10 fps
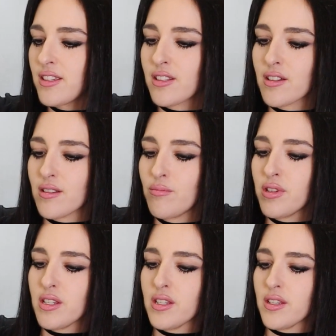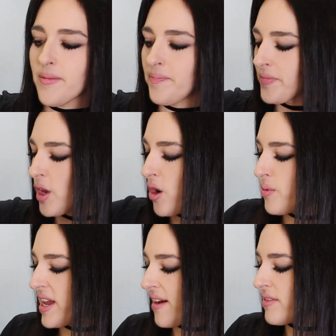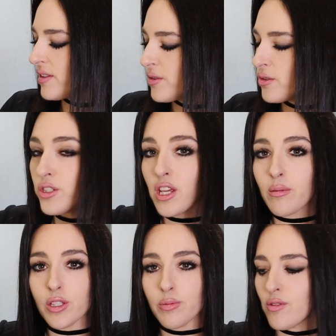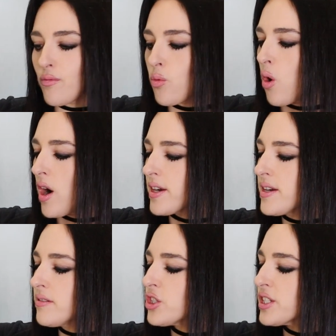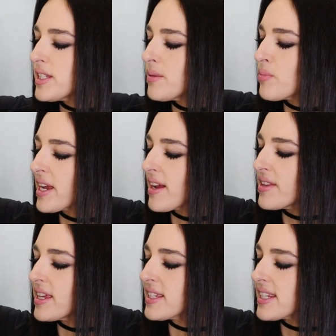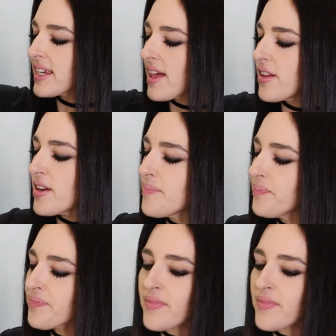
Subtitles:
is gonna be, oh, we have a little tablespoon of water just to bring everything together.